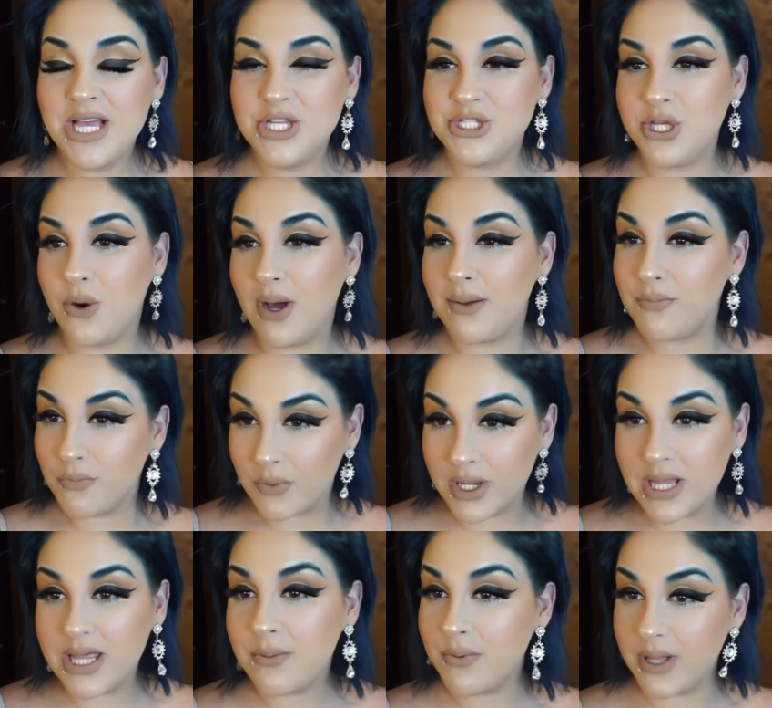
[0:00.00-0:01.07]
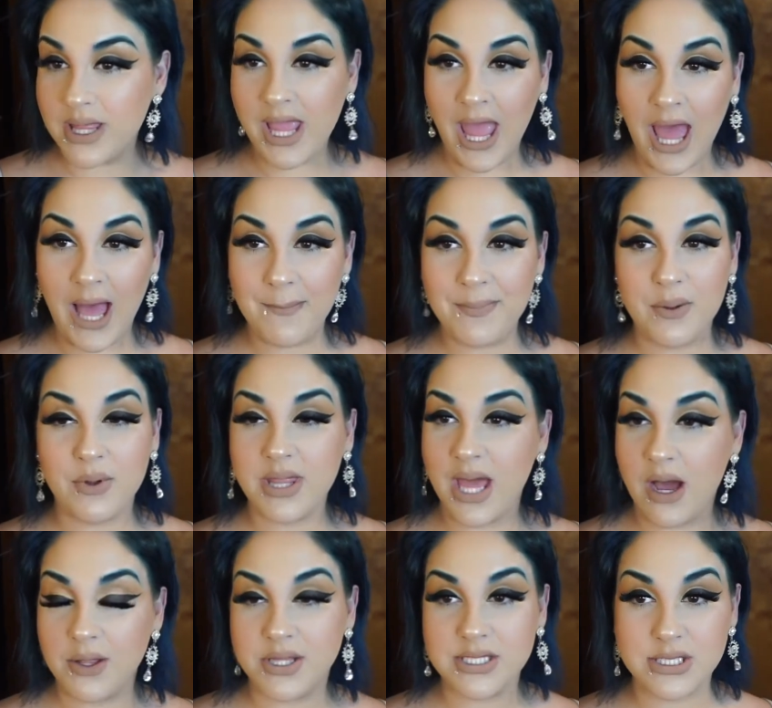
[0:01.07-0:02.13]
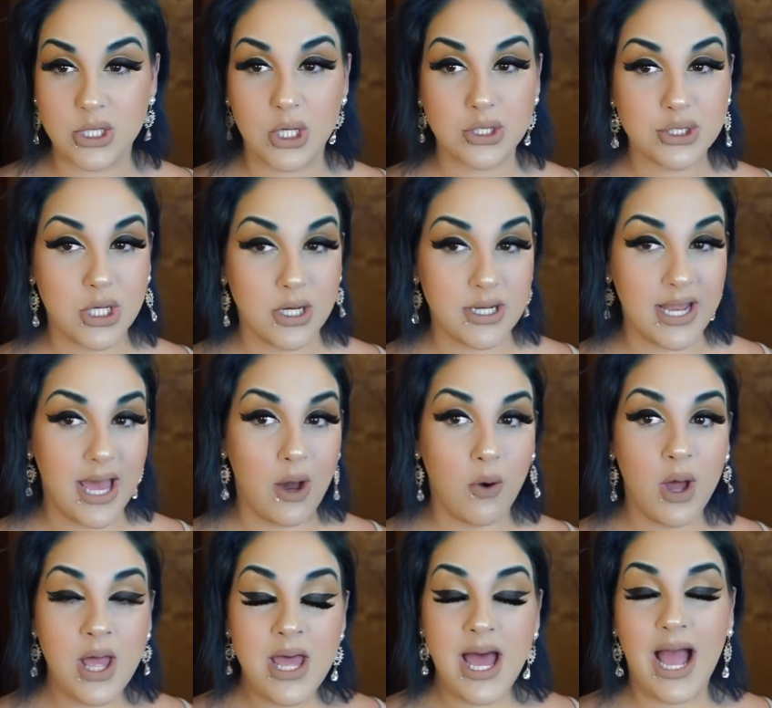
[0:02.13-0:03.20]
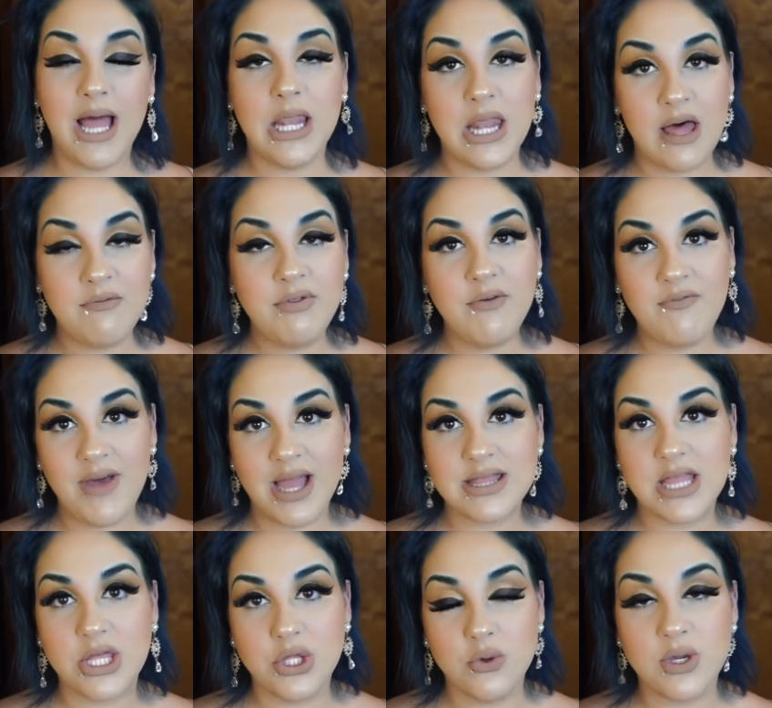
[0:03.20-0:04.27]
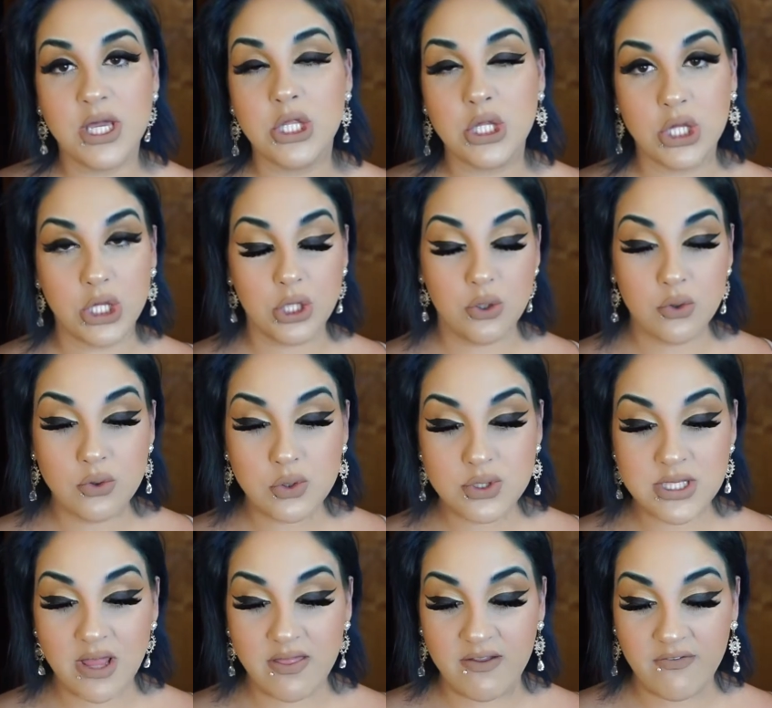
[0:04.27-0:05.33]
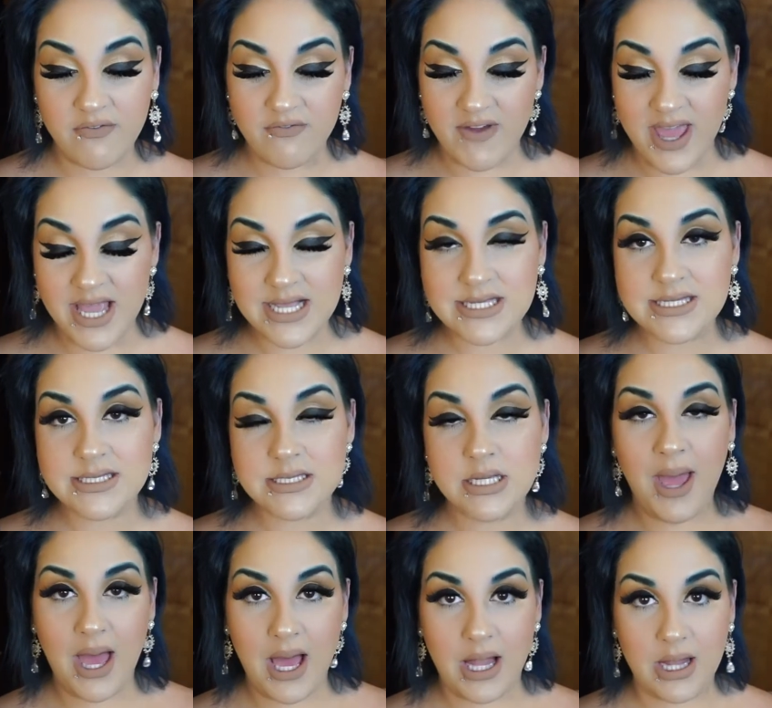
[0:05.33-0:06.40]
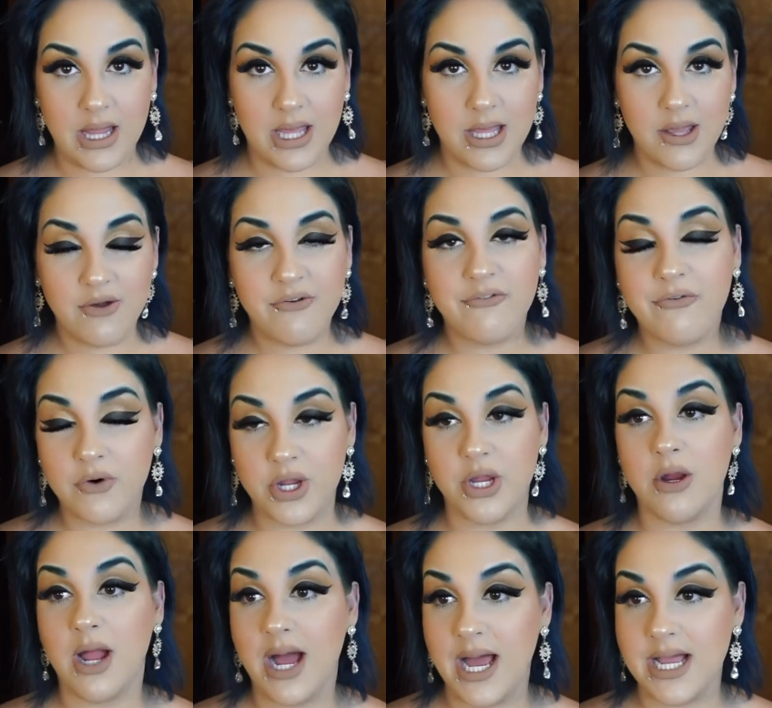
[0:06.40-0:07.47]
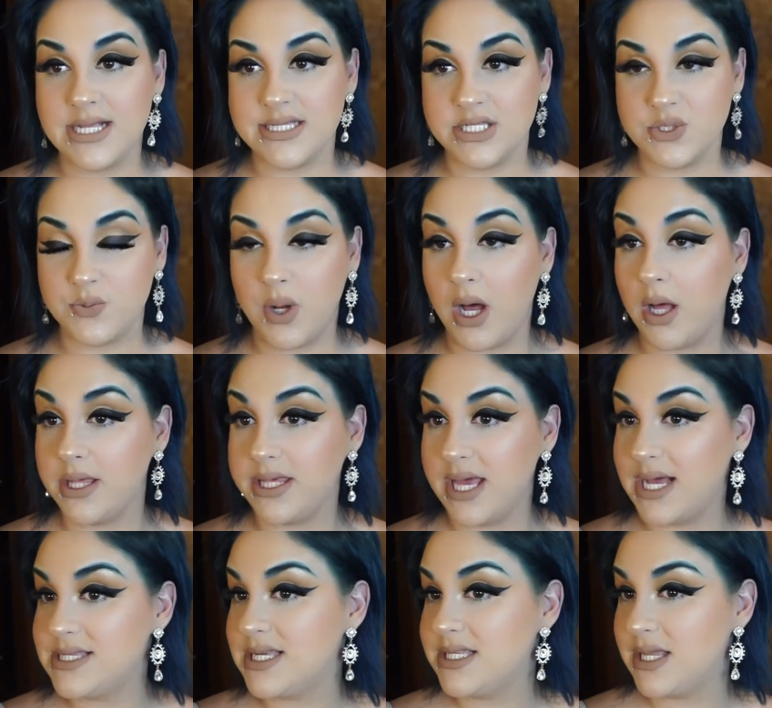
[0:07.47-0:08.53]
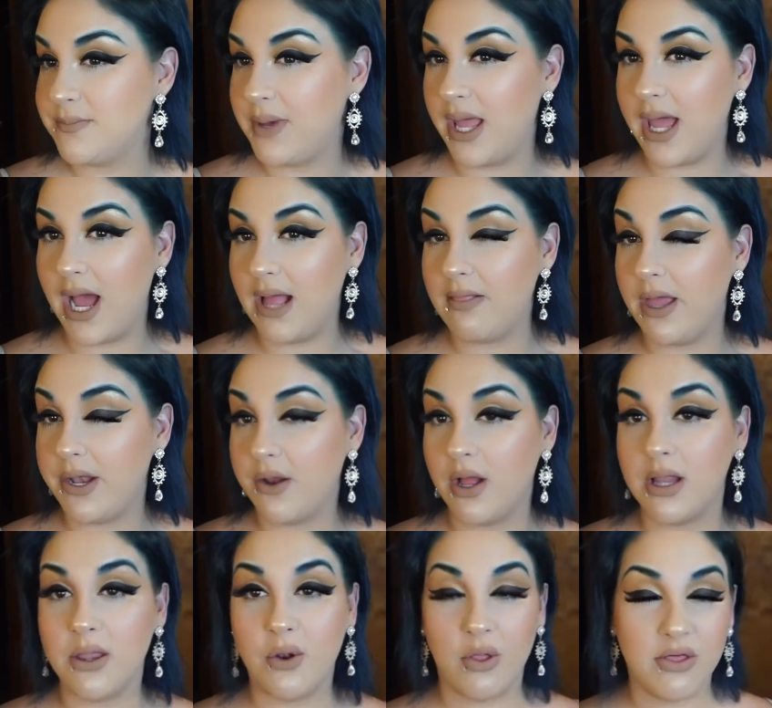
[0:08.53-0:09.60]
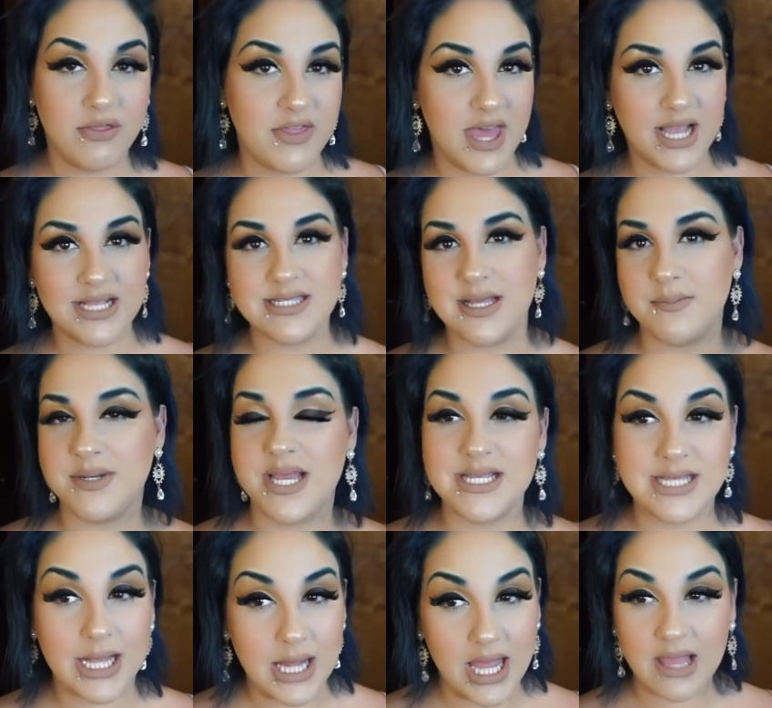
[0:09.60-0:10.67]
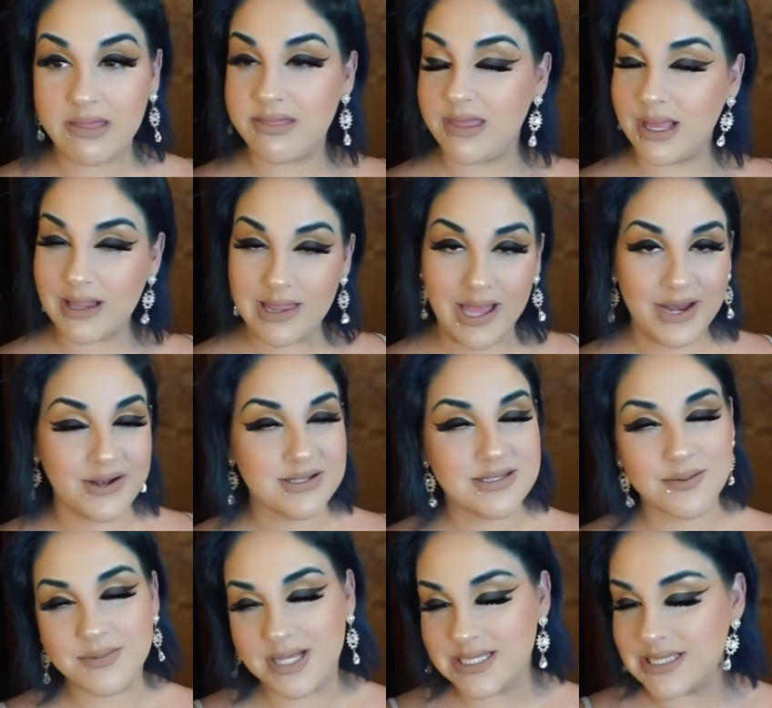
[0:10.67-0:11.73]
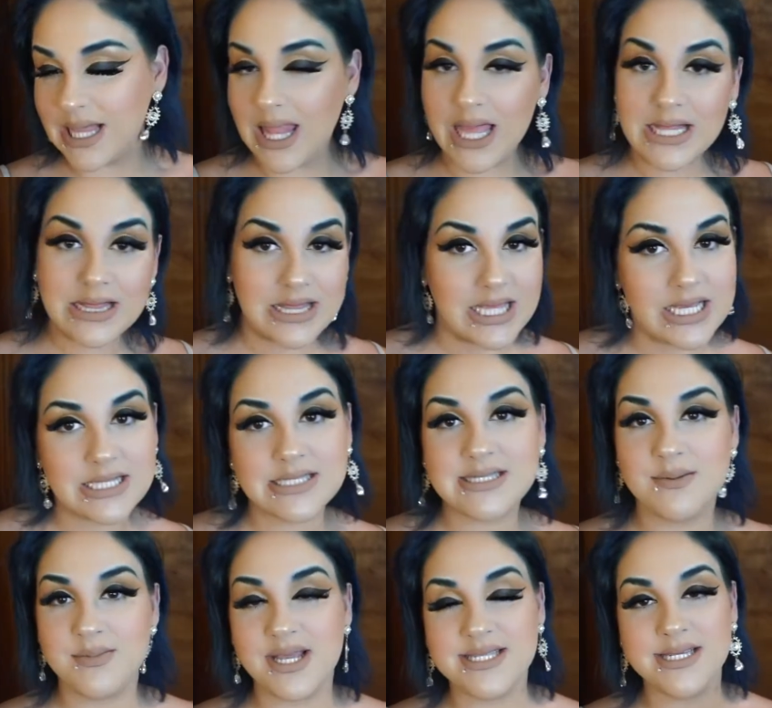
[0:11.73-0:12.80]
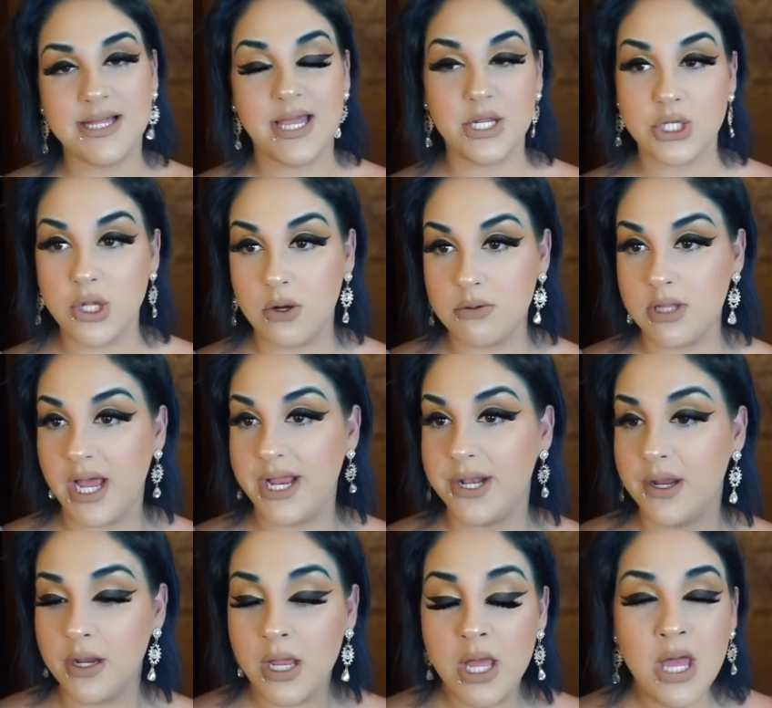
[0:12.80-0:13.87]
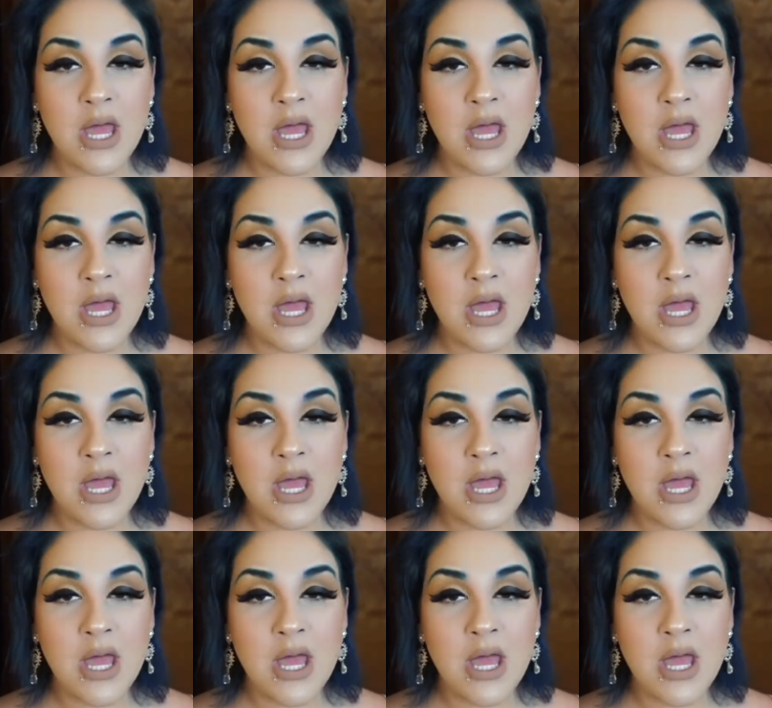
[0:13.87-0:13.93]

So I'm really, really happy with how this look turned out. I love the fact that you can use the face palette for your eyes as well. Yes, I did my eyeliner a little thick. Some days I like thick liner, some days I like thin, some days I like no liner.